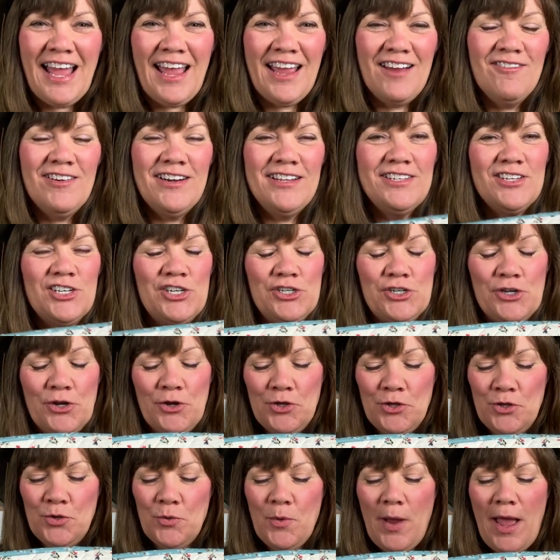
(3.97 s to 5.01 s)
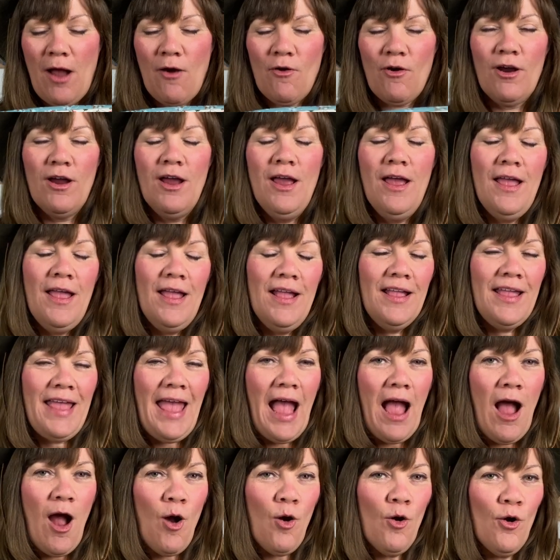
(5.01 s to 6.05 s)
I wanted to show you our
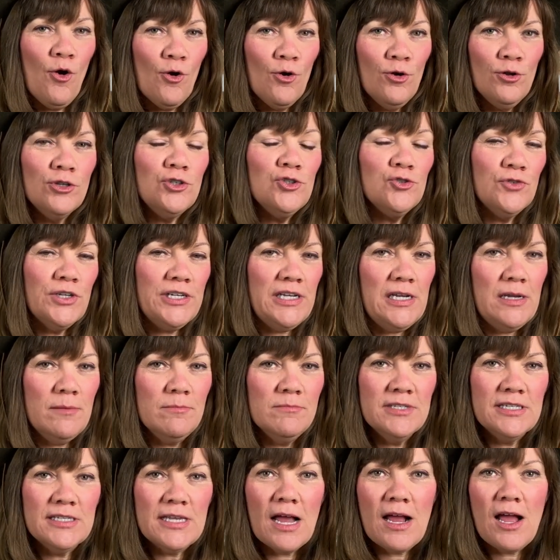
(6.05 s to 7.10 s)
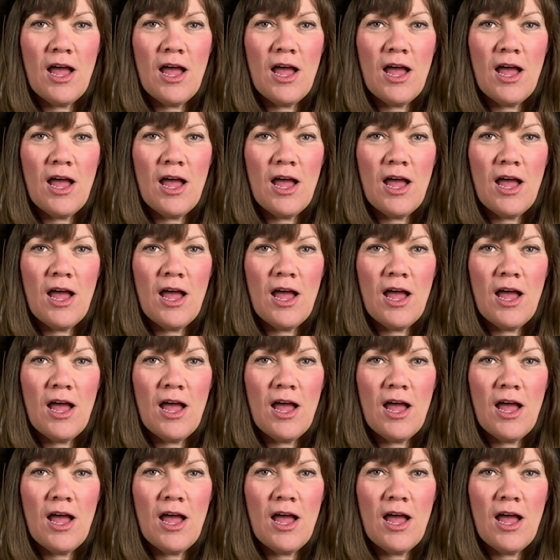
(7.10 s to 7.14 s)
Cowgirl Dreams